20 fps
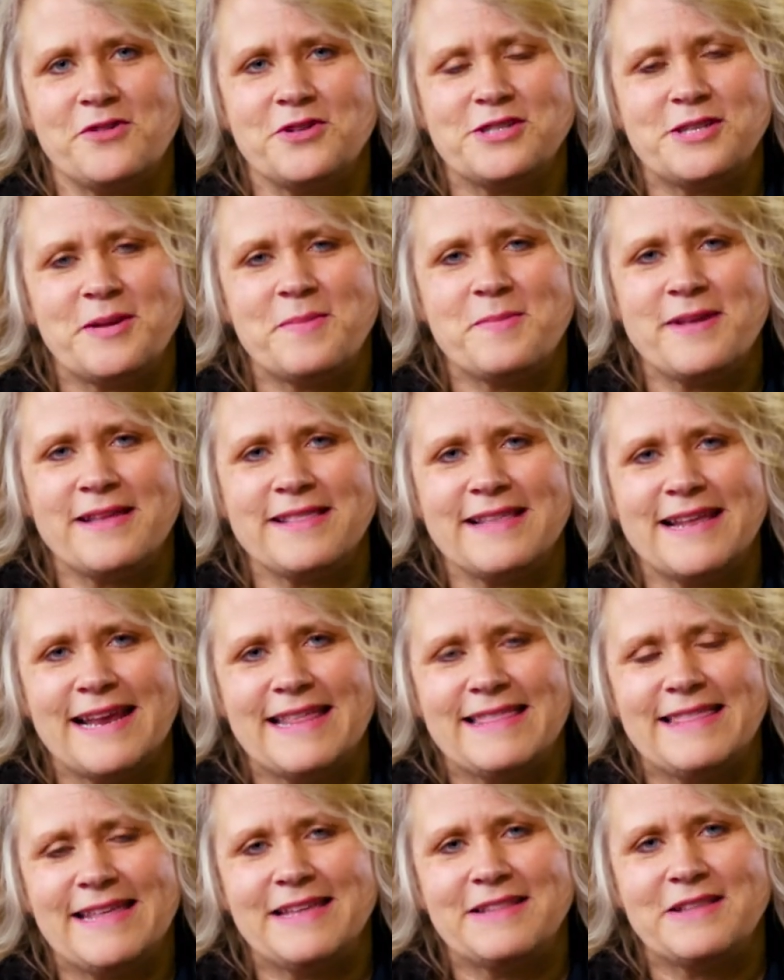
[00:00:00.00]
for something that I
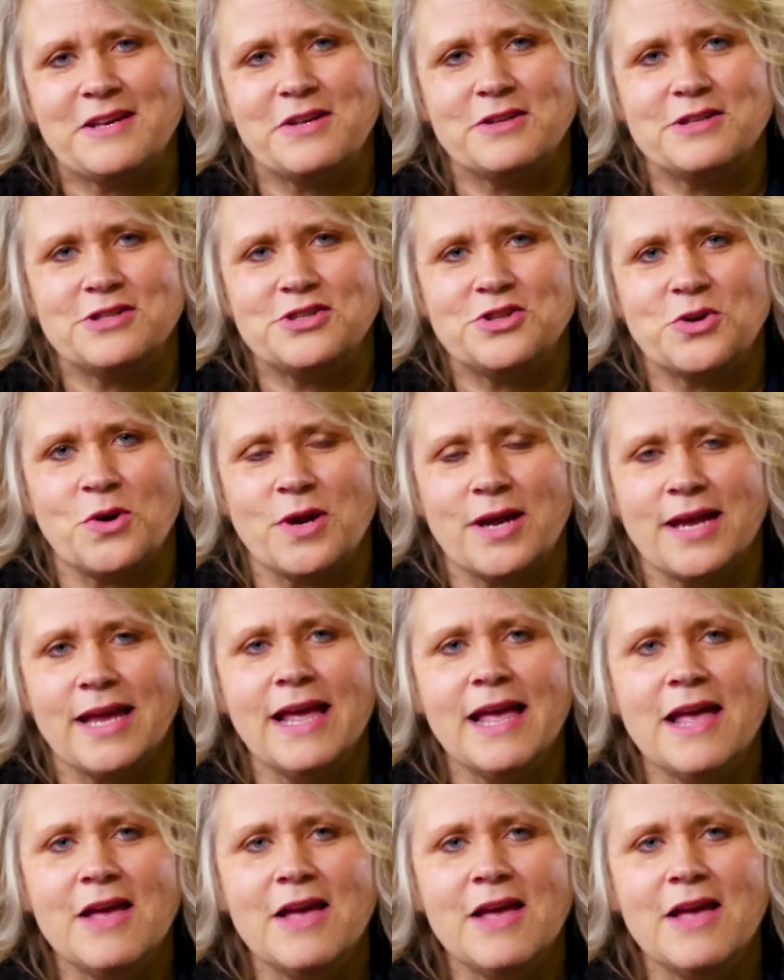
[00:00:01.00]
think they'll enjoy.